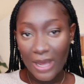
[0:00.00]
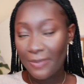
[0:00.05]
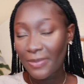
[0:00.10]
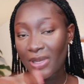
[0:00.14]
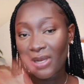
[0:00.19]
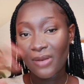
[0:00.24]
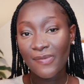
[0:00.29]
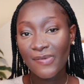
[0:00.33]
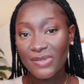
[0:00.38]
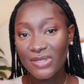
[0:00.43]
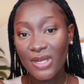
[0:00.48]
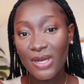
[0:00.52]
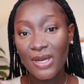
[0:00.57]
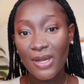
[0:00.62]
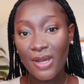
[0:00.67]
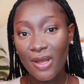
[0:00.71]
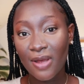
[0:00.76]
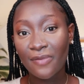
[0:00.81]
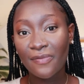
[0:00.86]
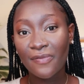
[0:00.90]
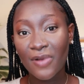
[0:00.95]
I mean, if it's not
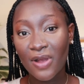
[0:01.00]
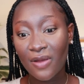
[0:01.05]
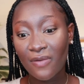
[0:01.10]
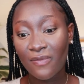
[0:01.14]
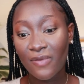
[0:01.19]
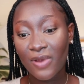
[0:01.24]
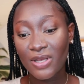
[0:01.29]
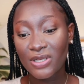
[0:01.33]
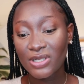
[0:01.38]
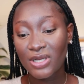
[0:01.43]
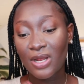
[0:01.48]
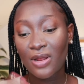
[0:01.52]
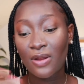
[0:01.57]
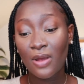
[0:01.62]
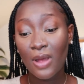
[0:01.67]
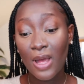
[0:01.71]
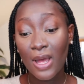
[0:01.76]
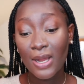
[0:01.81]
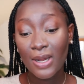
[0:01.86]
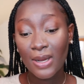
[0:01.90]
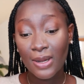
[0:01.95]
enough coverage, then I'll
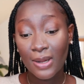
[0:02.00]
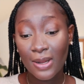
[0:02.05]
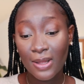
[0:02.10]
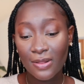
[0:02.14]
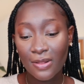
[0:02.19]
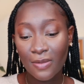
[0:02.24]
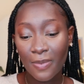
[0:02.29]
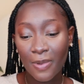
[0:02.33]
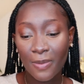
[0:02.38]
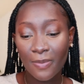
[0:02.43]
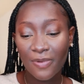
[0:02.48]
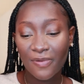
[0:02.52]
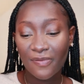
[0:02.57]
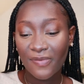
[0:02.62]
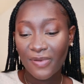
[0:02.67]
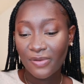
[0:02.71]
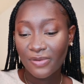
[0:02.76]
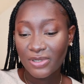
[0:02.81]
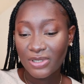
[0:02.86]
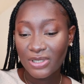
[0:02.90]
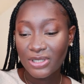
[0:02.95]
add another pump of
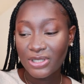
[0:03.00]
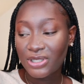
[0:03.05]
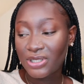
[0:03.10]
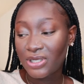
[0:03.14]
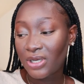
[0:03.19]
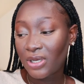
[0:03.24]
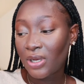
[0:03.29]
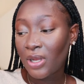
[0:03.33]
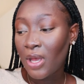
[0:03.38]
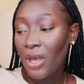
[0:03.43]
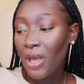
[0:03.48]
foundation.